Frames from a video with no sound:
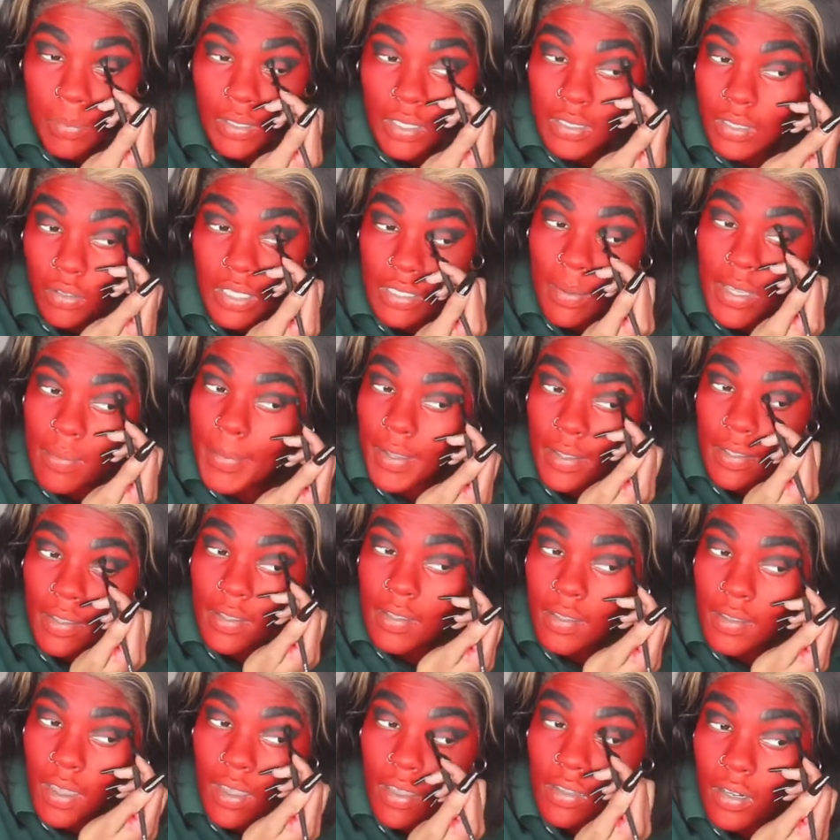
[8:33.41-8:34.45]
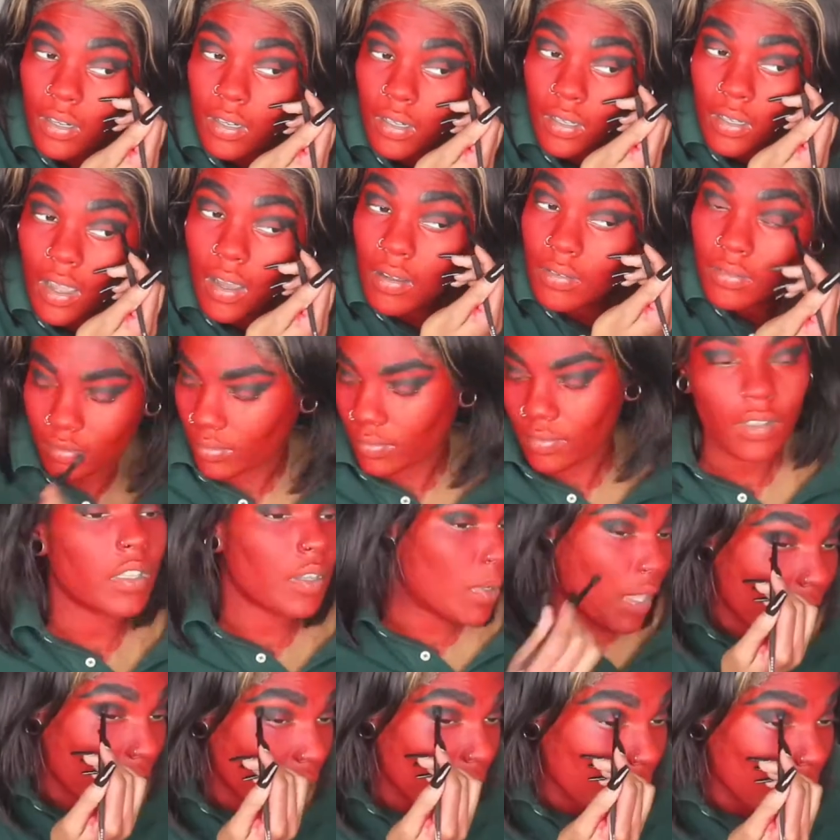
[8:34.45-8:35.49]
I got it from Walmart, but I
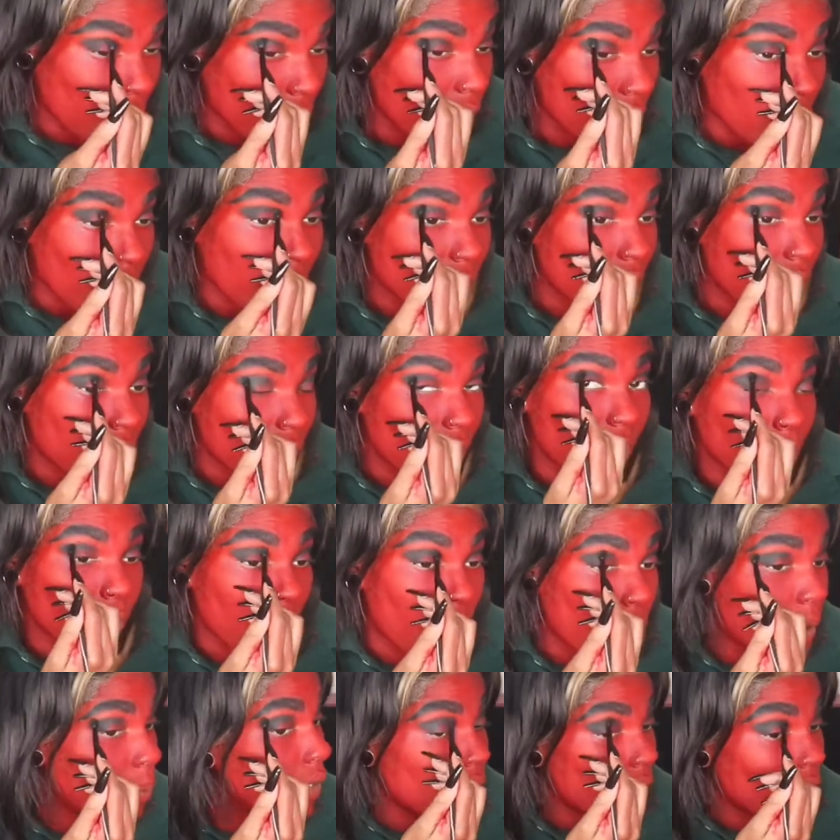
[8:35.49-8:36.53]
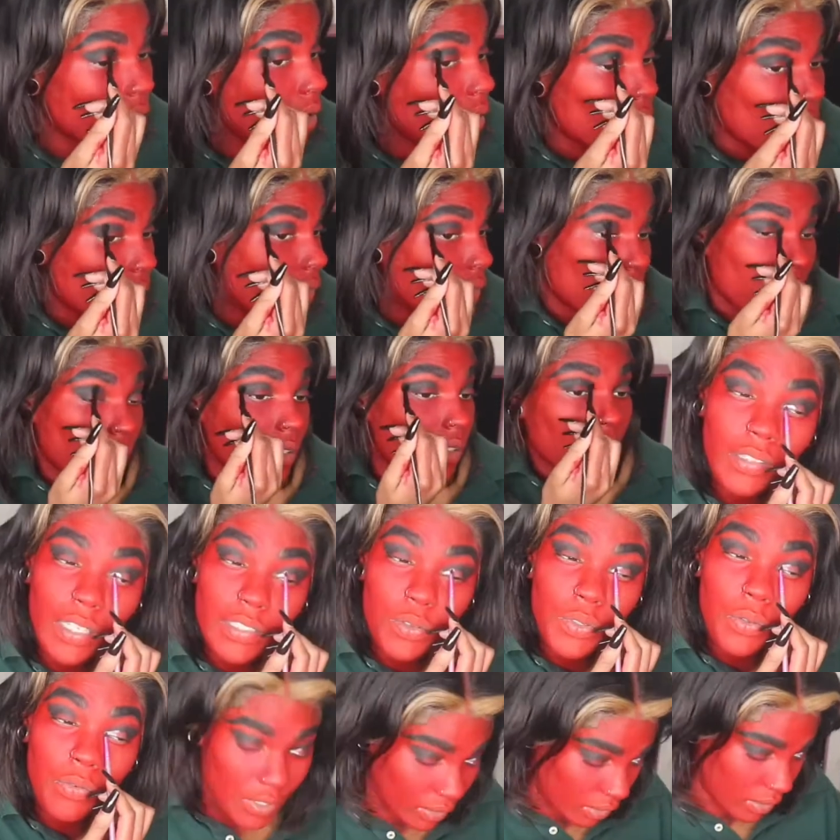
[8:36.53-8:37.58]
can't find any tags for my Halloween
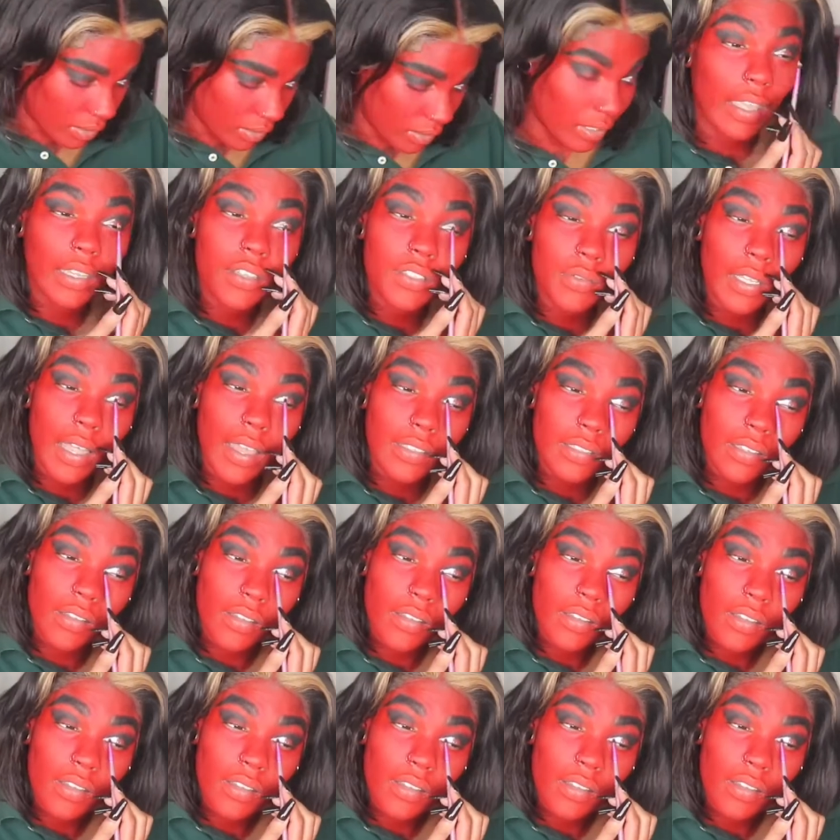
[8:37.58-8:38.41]
stuff from Walmart.